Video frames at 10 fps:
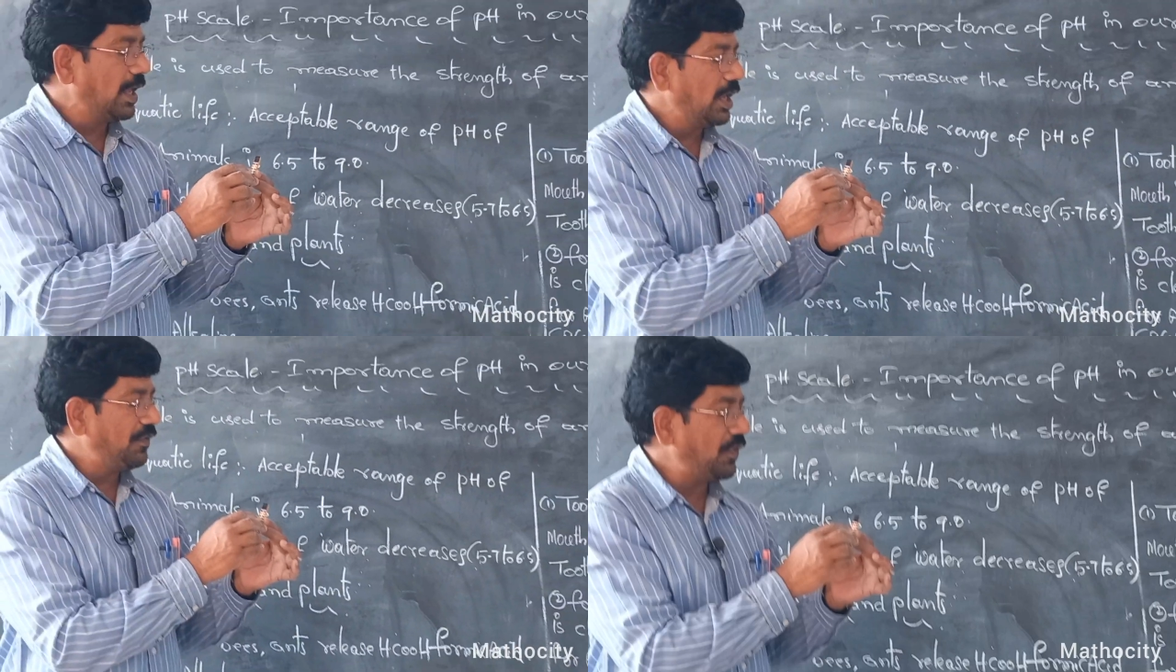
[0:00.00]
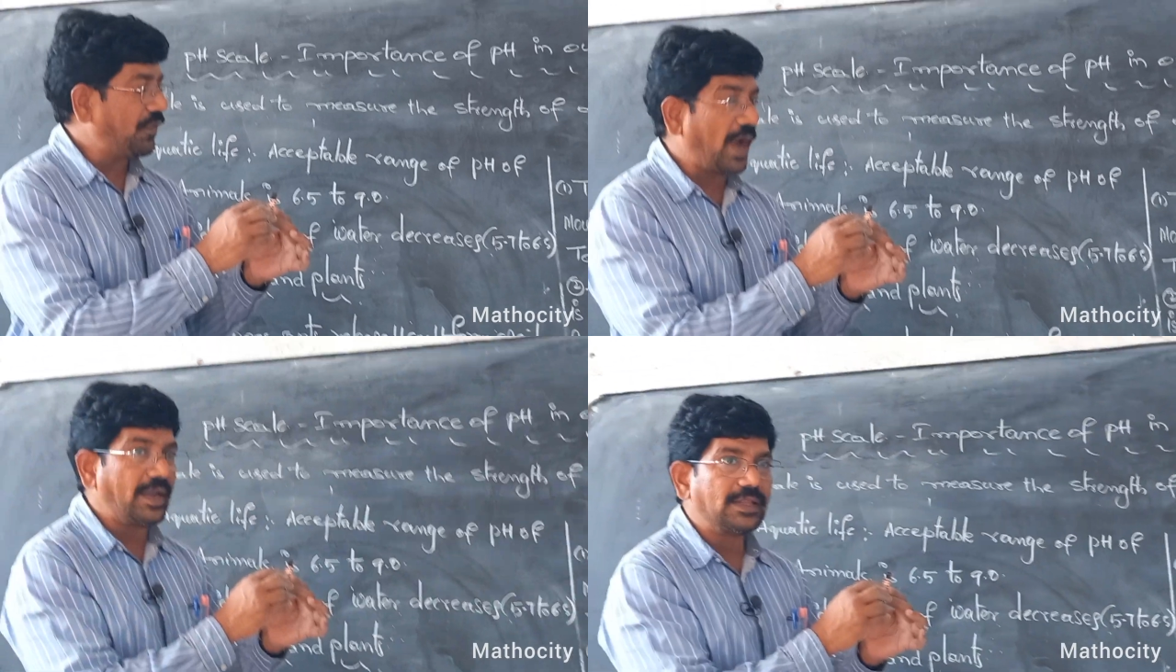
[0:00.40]
If you
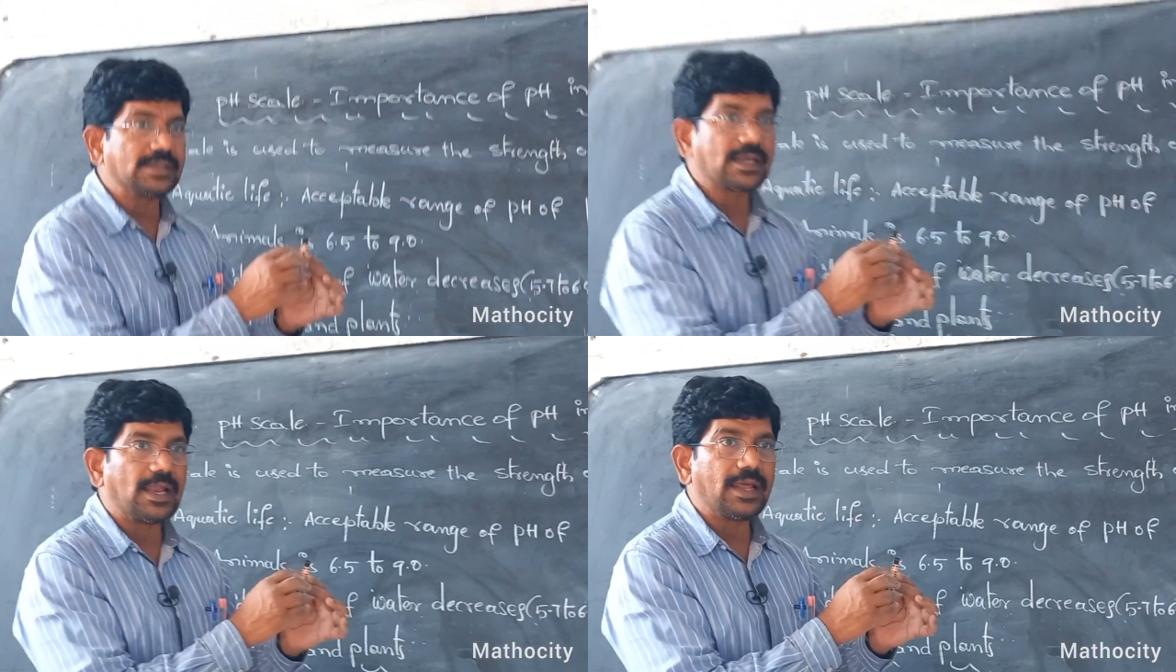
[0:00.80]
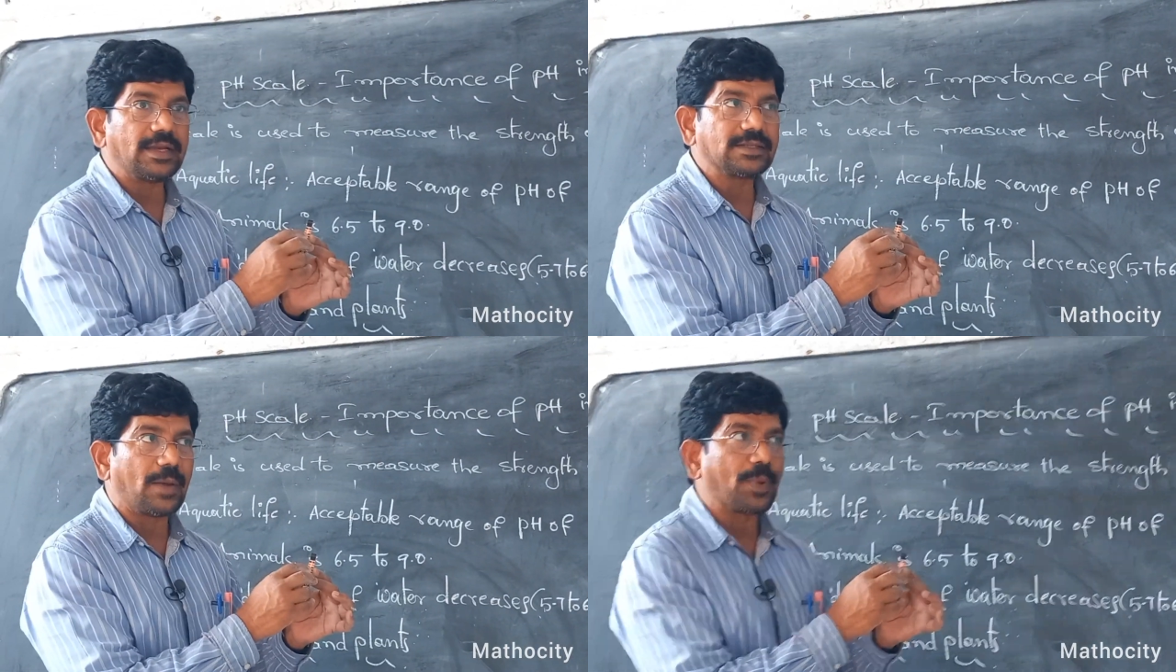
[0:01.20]
find this color,
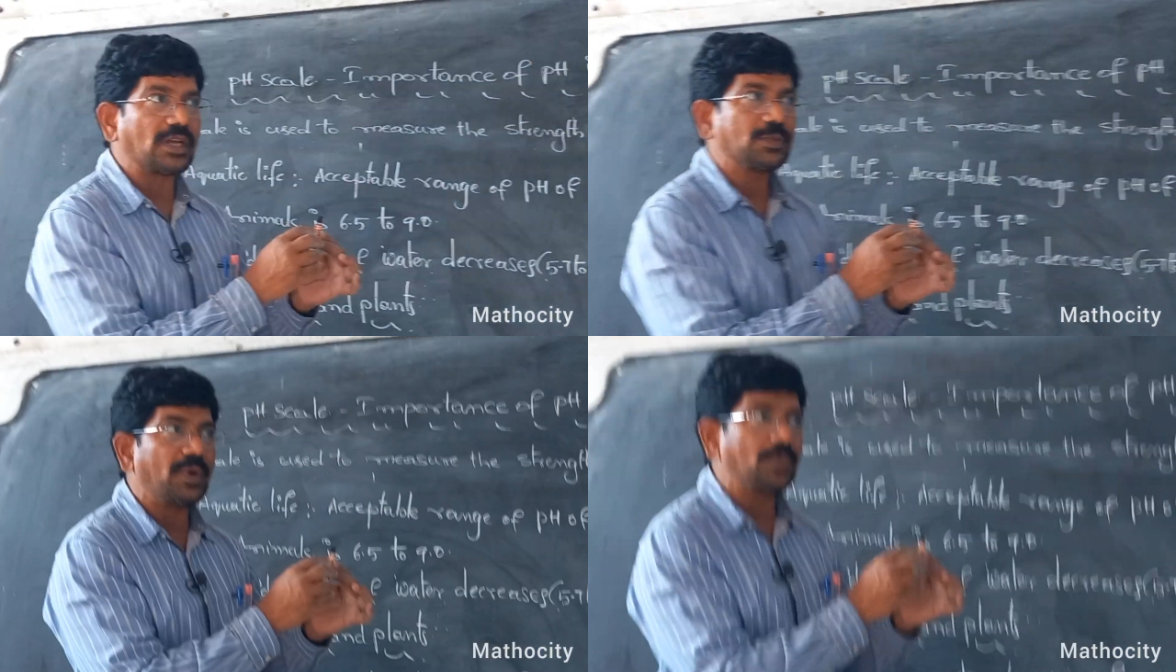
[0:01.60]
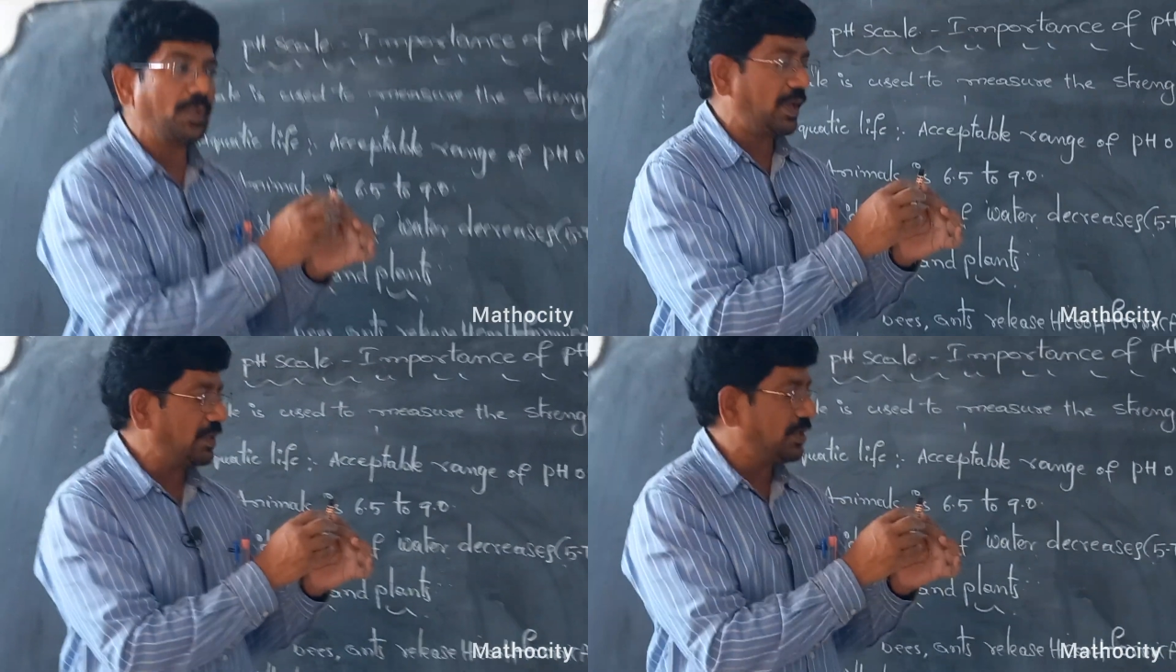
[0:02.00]
its approximate
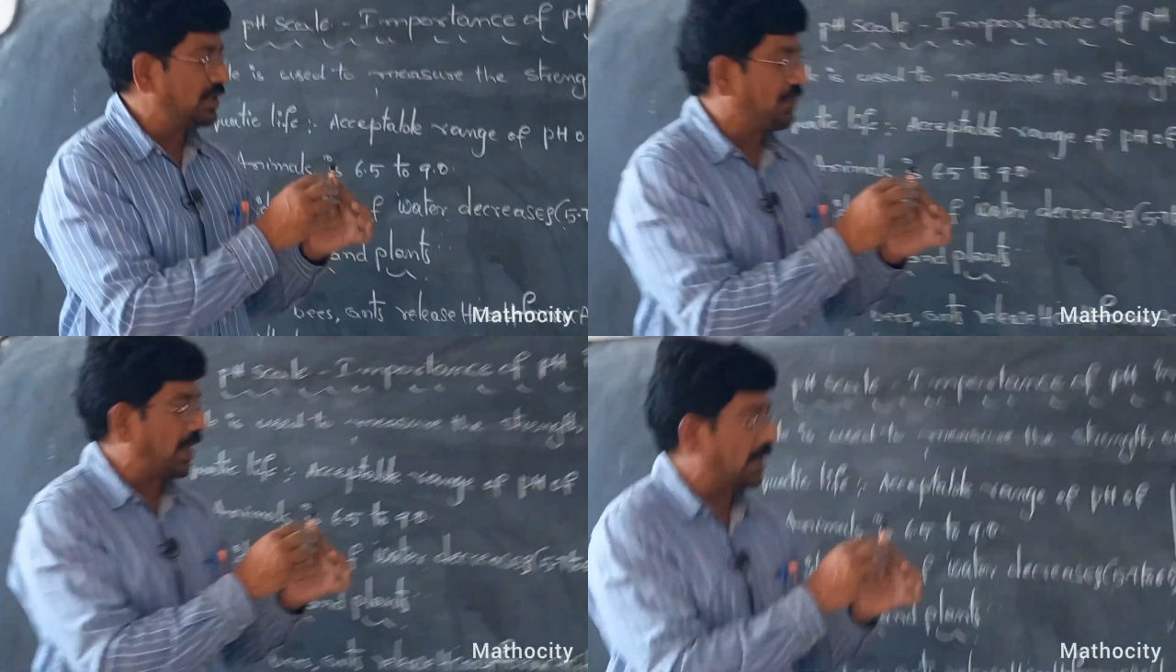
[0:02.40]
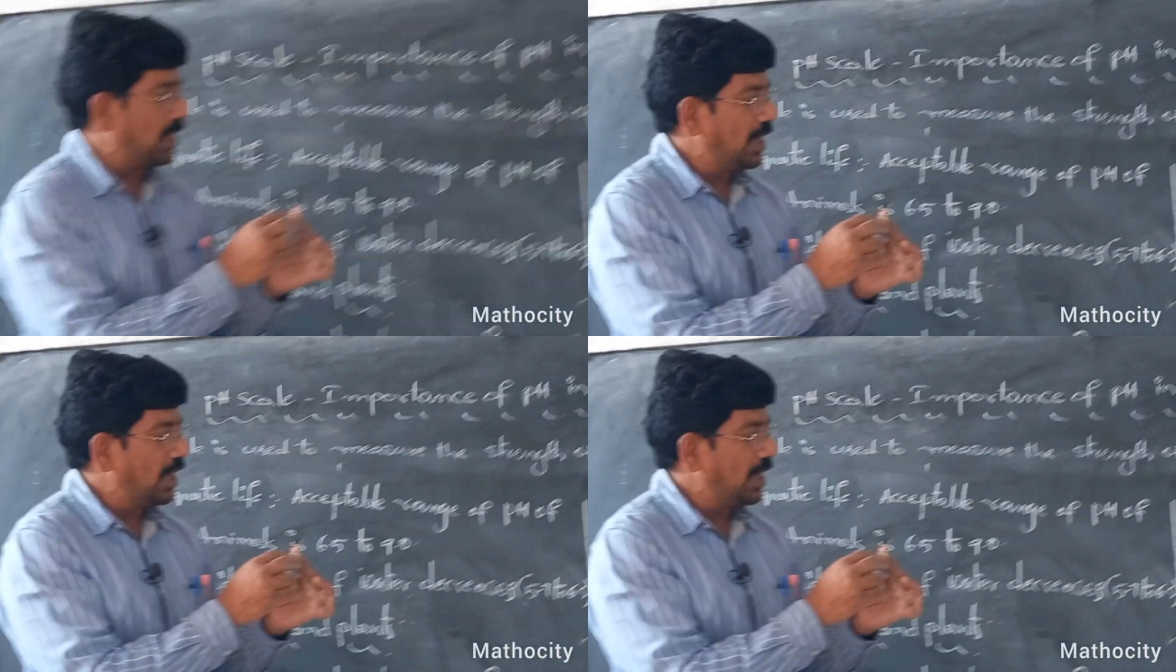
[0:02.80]
pH is 5.